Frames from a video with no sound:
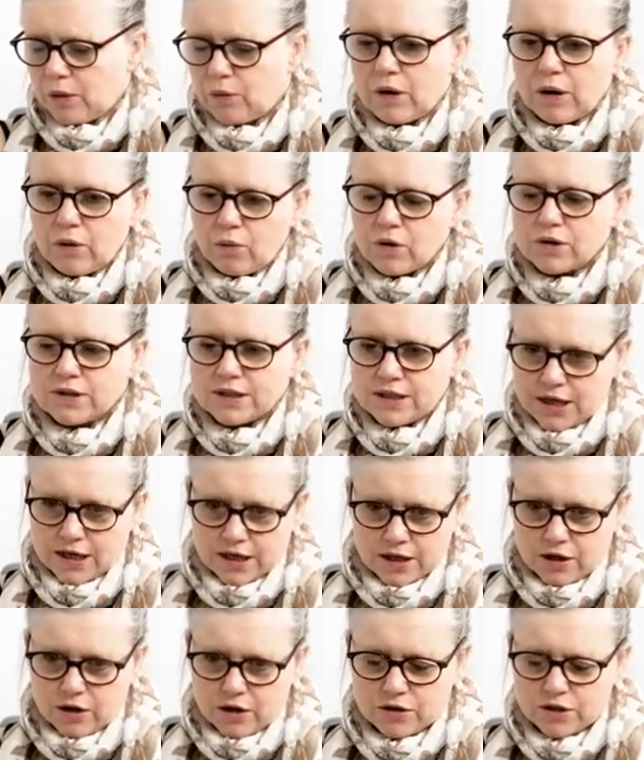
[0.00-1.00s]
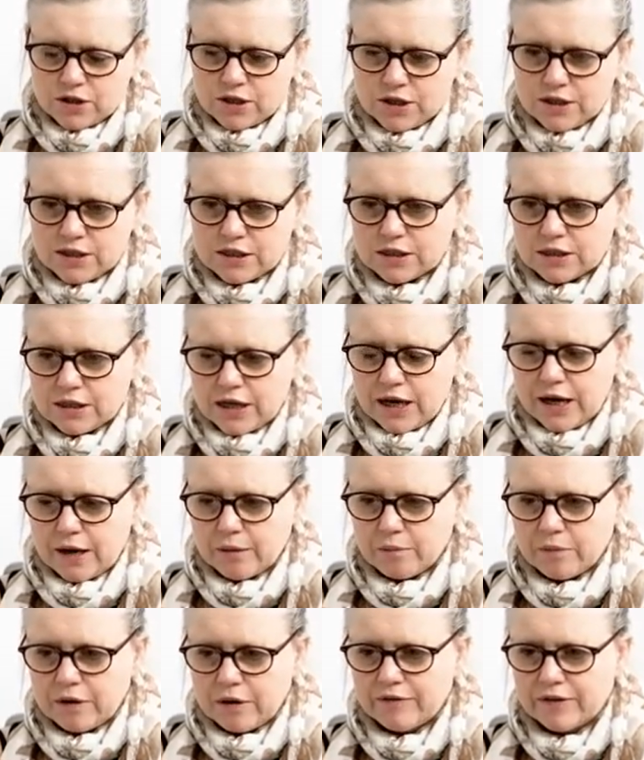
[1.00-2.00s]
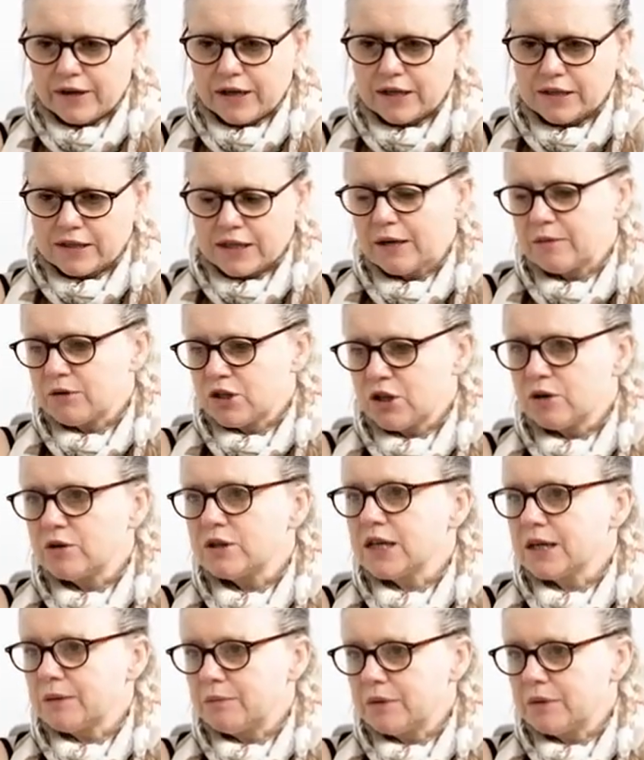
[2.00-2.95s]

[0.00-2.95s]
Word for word: well, I was diagnosed as um, having type 2